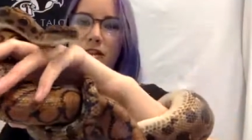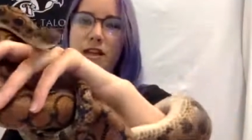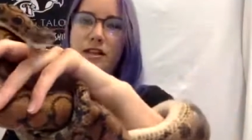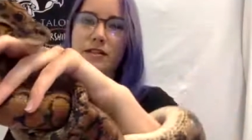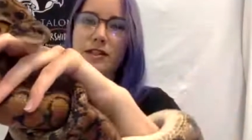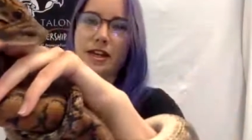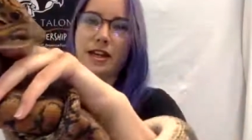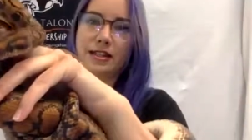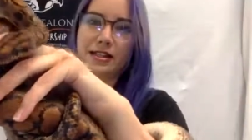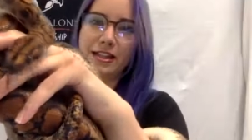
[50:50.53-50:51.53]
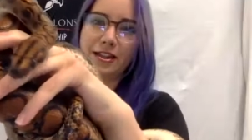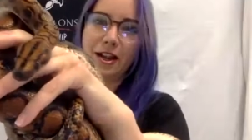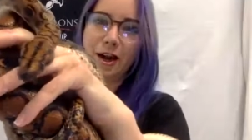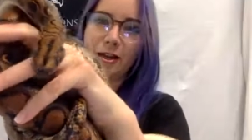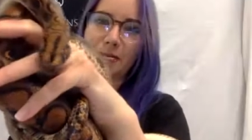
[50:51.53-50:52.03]
A lot of these guys did
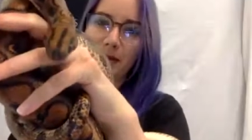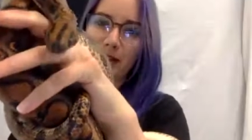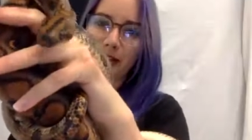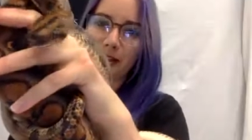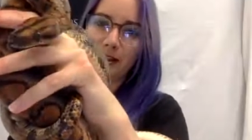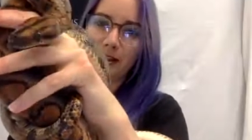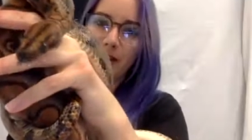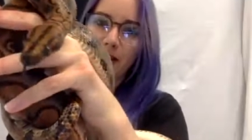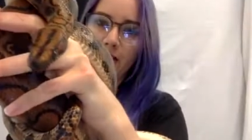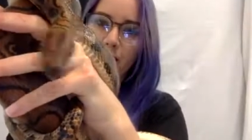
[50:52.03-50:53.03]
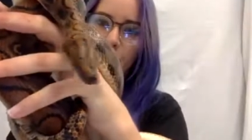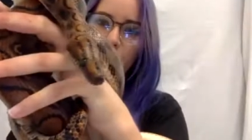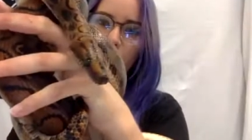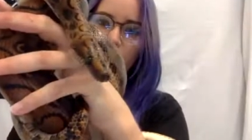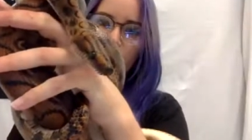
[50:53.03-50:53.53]
not make it
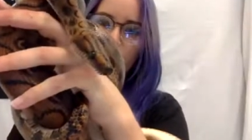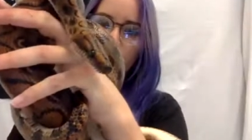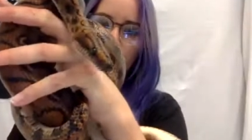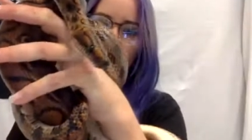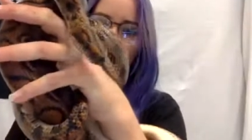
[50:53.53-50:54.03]
unfortunately, because it